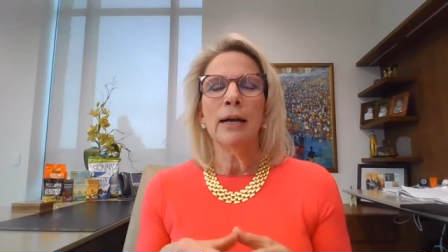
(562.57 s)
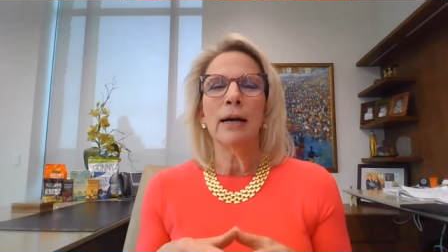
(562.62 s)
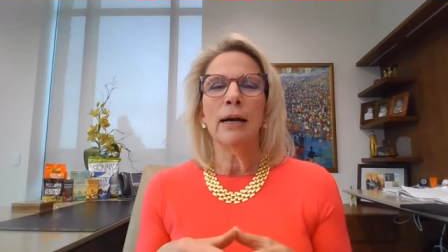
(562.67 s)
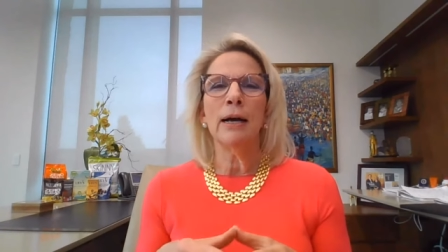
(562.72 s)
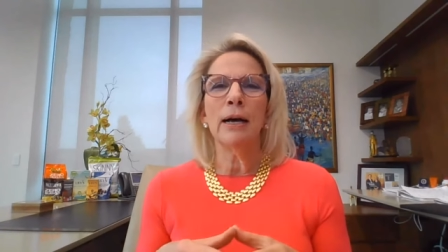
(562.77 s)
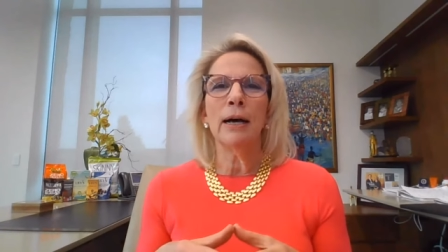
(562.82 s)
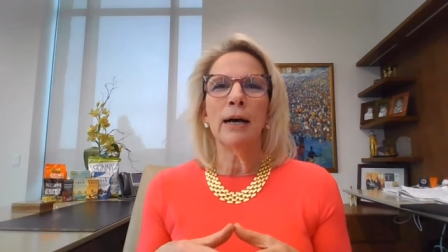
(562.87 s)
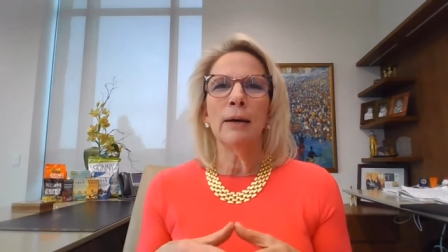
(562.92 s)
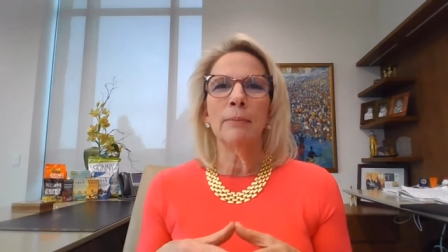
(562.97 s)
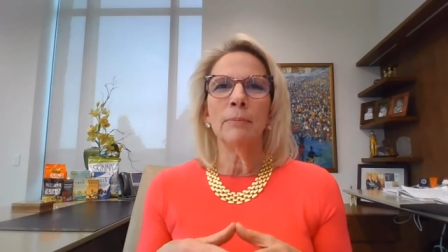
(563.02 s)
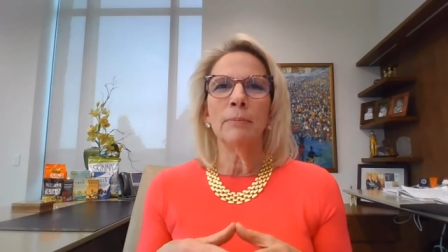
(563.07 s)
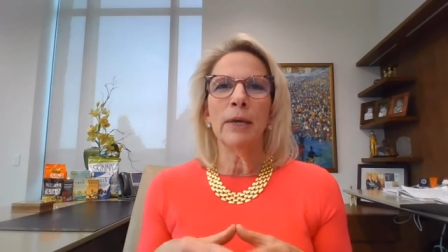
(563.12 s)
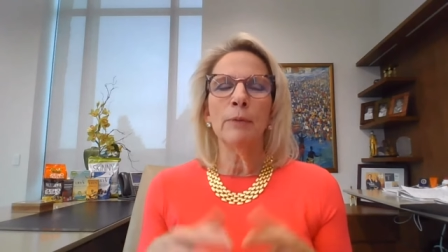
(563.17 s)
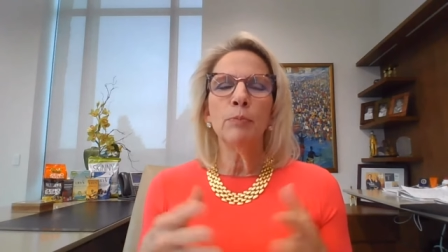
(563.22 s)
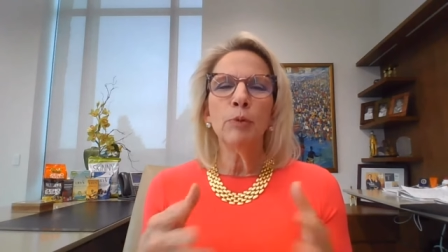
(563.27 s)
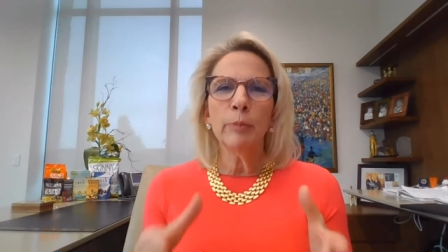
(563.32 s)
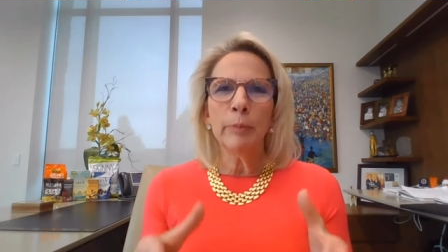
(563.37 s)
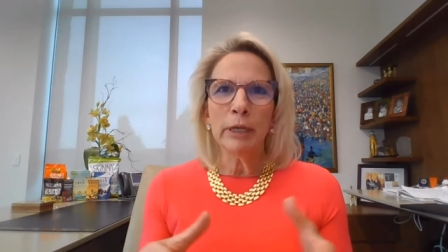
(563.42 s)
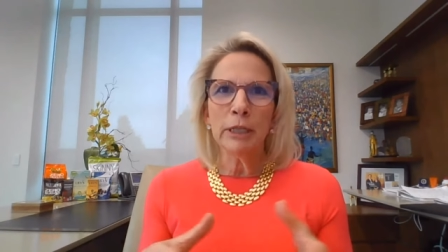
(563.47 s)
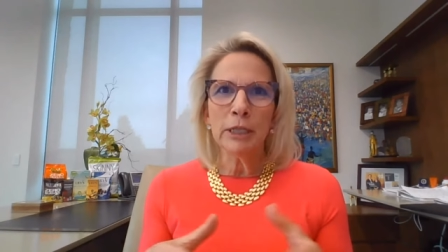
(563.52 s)
um,
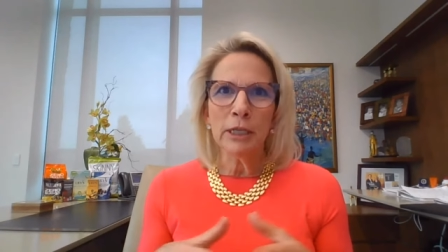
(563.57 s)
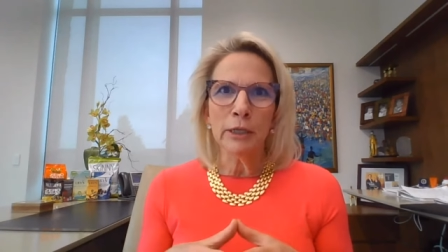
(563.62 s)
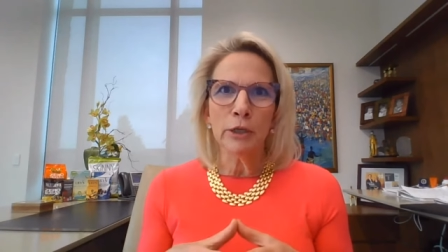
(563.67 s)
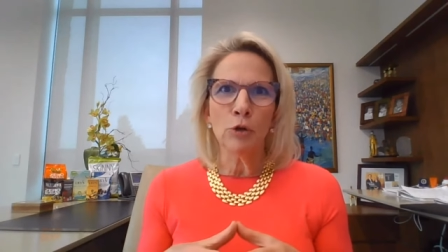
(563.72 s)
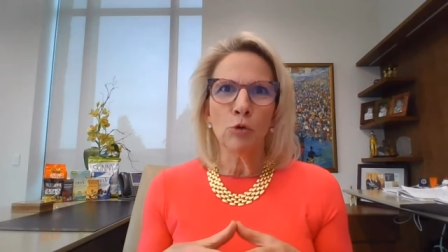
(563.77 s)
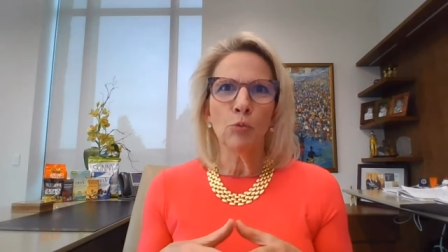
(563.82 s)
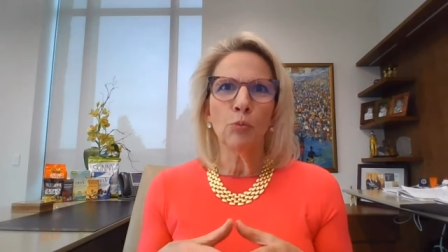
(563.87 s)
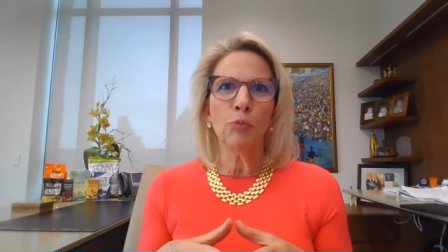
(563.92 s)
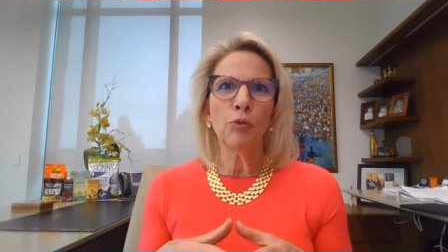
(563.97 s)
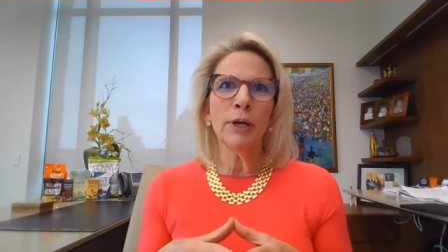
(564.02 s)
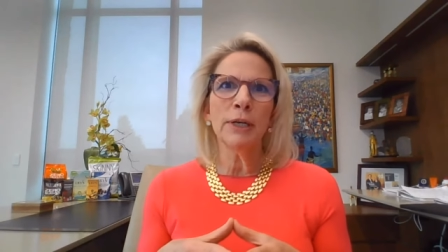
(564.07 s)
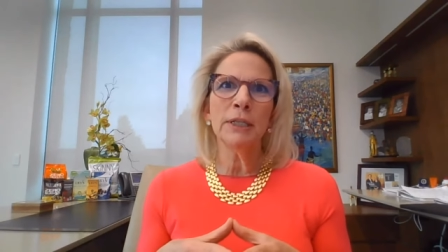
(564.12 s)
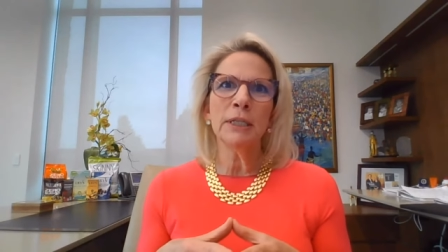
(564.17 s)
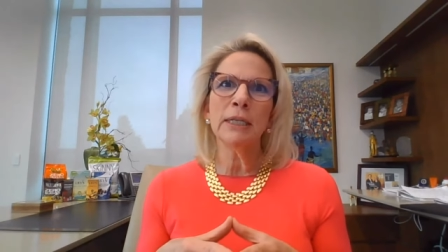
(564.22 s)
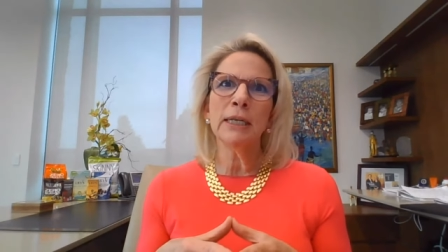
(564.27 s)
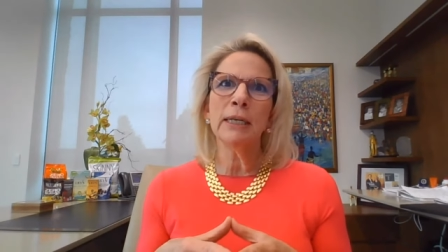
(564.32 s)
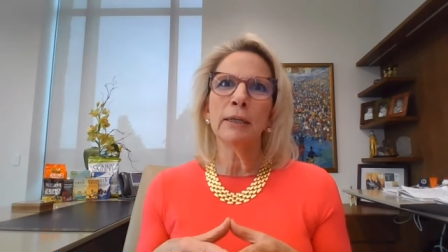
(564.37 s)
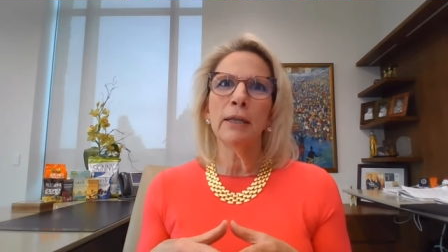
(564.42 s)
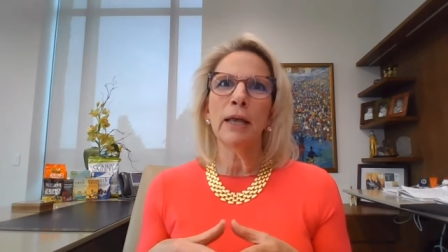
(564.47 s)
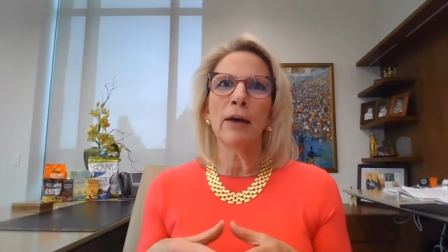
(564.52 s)
implementing new
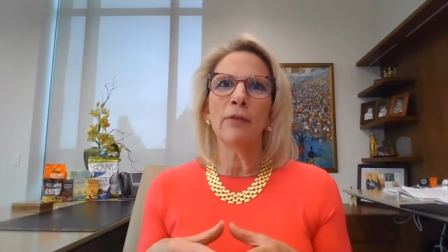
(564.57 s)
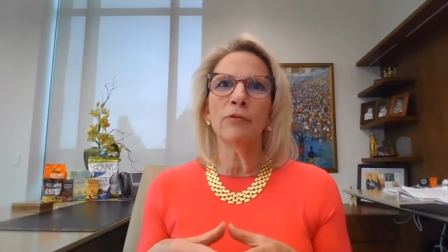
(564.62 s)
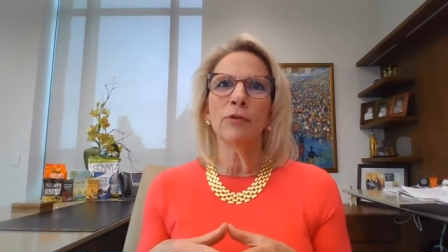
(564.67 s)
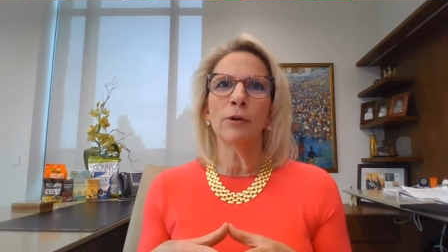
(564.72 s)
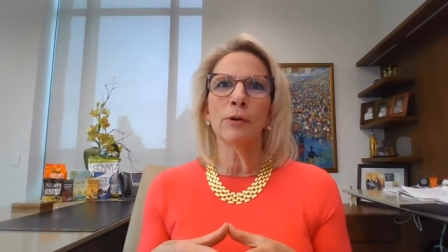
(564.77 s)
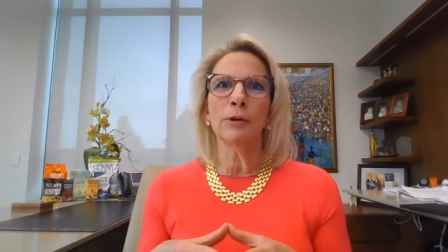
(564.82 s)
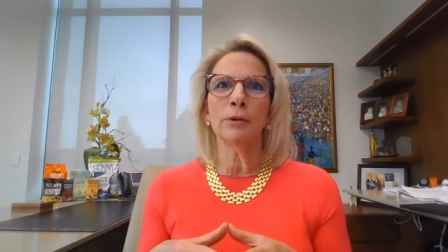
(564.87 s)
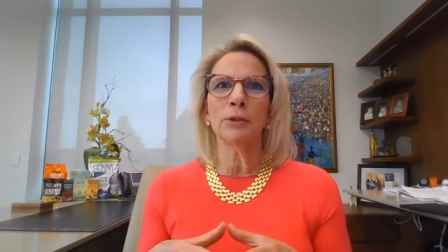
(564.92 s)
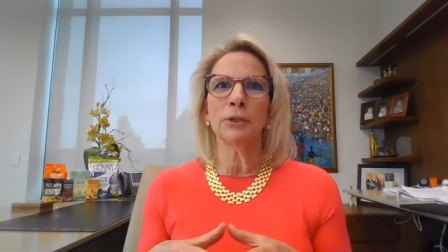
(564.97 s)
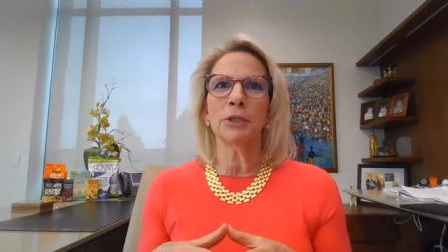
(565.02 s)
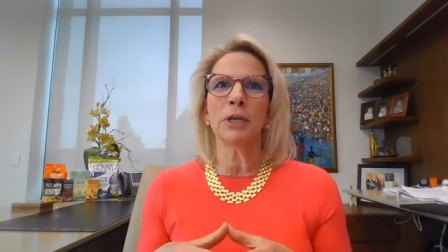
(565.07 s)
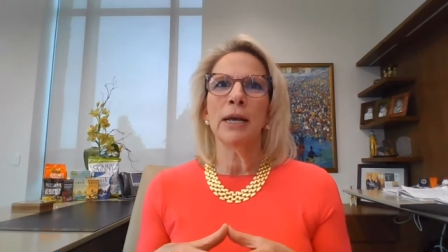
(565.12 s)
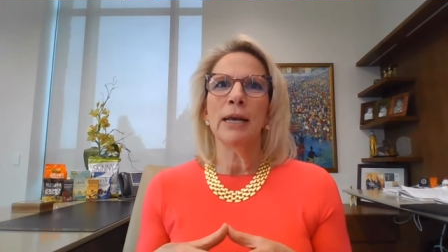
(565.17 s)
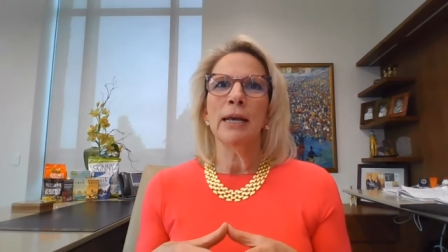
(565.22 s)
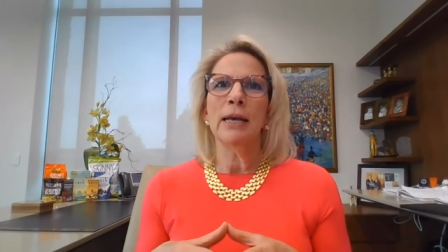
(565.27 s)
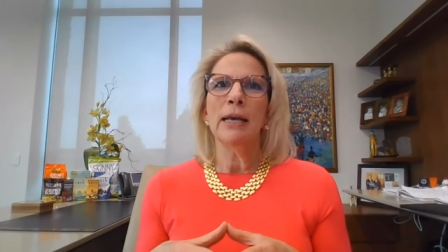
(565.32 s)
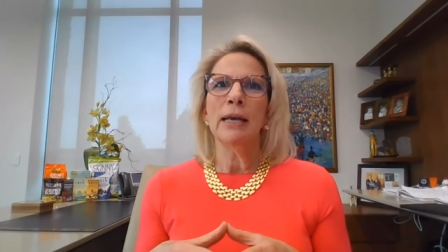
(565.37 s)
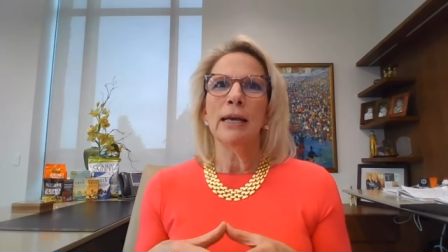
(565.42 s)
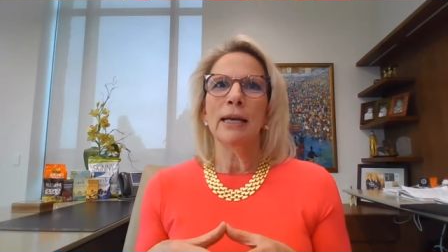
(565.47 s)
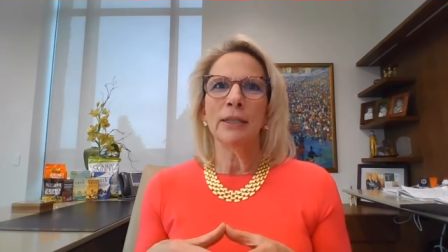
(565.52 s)
pricing levers,
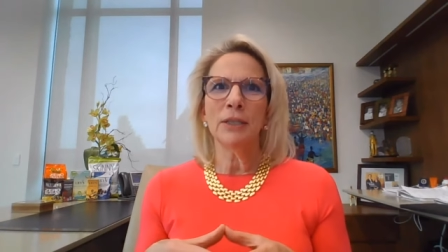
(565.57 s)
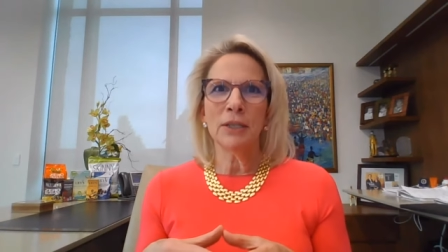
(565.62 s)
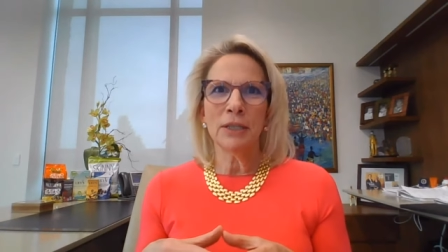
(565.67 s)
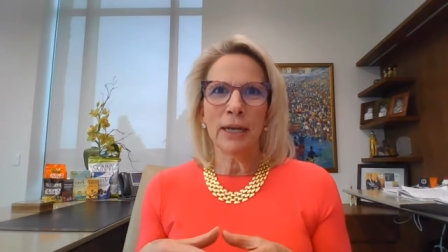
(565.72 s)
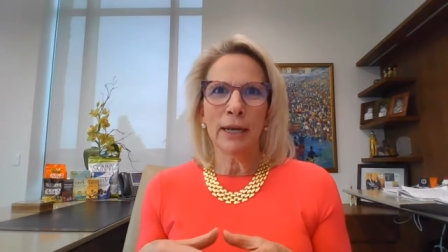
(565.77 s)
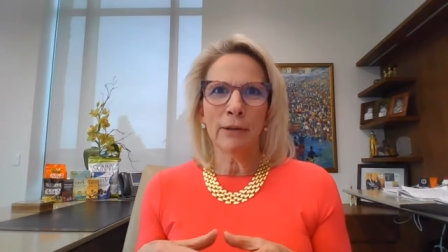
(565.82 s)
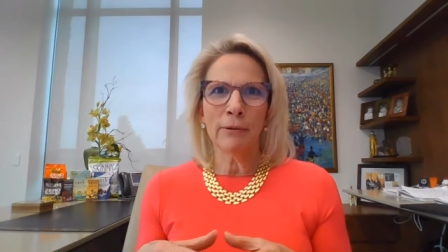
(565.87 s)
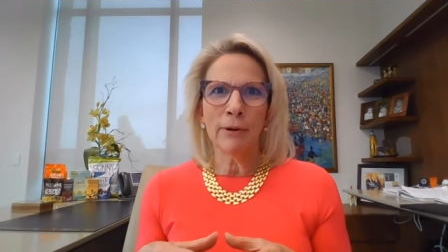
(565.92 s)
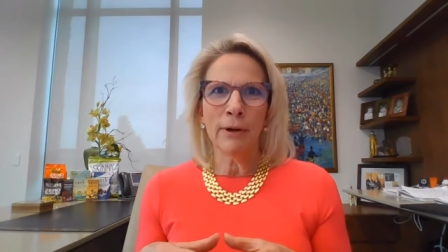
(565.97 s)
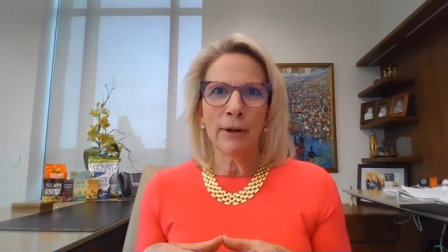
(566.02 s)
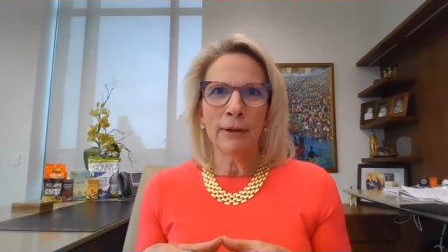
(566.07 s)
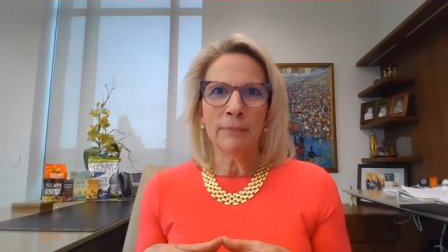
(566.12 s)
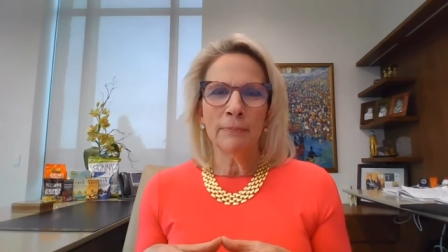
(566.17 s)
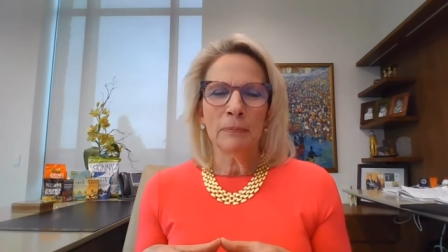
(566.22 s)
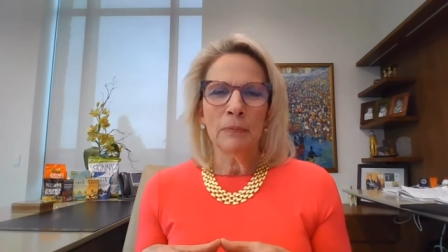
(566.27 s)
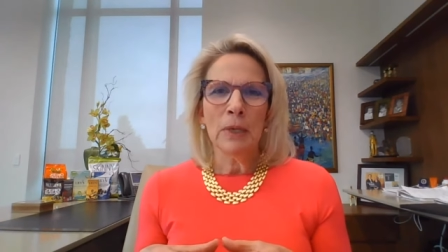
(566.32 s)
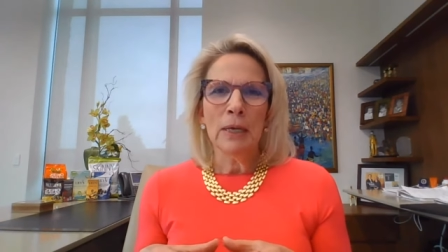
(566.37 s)
et cetera.